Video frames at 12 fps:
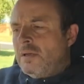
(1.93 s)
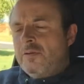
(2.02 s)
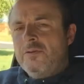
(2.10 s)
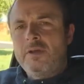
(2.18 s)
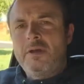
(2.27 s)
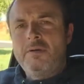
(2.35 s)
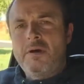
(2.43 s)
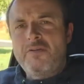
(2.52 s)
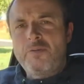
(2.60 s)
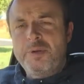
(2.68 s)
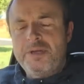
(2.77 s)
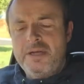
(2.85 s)
So hi
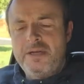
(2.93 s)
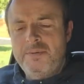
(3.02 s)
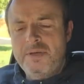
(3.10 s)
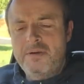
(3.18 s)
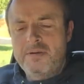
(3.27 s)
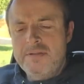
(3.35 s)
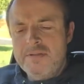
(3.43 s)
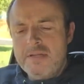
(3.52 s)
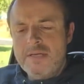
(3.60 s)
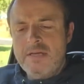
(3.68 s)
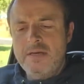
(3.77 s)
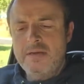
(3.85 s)
everybody, here we are in
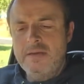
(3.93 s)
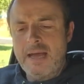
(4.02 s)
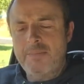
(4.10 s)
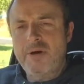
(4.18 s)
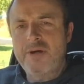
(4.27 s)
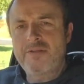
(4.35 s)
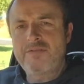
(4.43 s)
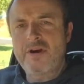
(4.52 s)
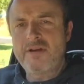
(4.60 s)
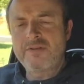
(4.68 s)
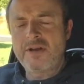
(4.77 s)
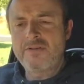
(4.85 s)
the Abarth
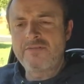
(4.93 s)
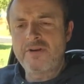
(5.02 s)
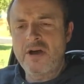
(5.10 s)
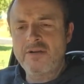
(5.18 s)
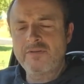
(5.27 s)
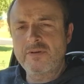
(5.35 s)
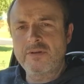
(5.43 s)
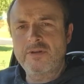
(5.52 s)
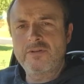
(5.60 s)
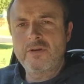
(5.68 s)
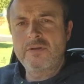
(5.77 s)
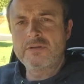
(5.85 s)
595. Got
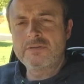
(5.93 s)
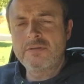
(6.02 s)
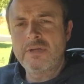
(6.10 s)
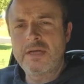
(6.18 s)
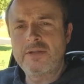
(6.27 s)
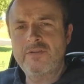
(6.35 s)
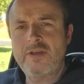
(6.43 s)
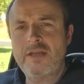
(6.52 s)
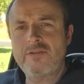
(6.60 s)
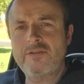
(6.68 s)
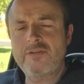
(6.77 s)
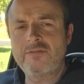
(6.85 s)
this on
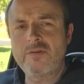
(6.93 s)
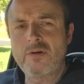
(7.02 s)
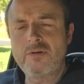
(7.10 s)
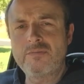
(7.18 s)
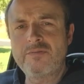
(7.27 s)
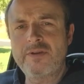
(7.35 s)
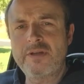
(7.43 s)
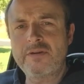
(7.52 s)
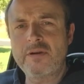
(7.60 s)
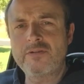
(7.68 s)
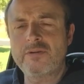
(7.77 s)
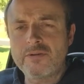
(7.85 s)
test from Fiat
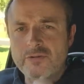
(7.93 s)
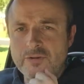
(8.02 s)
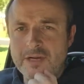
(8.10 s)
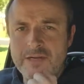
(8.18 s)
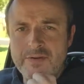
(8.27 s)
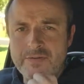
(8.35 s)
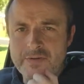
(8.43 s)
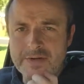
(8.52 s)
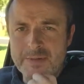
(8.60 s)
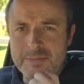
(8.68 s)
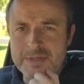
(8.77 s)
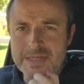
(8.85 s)
Chrysler Australia for a
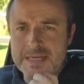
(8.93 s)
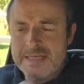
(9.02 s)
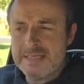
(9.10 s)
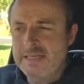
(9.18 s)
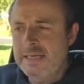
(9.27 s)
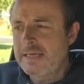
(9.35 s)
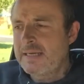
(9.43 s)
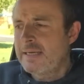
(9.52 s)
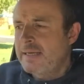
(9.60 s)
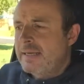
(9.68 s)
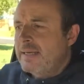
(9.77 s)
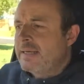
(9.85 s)
couple of days,
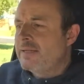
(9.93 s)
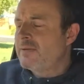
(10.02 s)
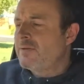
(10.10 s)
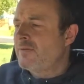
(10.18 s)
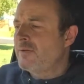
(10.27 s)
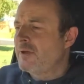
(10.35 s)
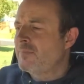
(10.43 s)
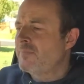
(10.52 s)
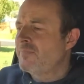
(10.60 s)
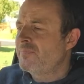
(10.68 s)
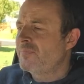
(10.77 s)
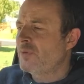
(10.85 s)
and
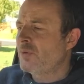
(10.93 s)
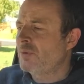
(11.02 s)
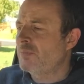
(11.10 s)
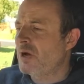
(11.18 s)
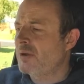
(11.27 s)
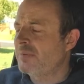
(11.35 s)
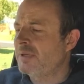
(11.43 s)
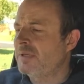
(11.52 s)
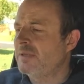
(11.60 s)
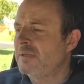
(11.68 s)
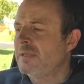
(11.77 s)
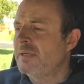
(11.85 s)
thought it might be
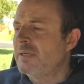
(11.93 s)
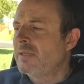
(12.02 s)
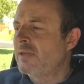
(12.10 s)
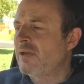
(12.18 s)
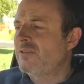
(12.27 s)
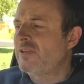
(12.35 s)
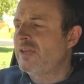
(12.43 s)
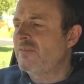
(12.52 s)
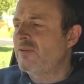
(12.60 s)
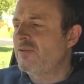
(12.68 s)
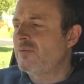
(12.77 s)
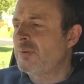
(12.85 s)
nice to give
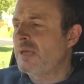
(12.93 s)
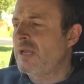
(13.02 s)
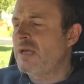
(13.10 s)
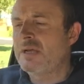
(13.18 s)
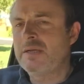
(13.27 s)
it a spin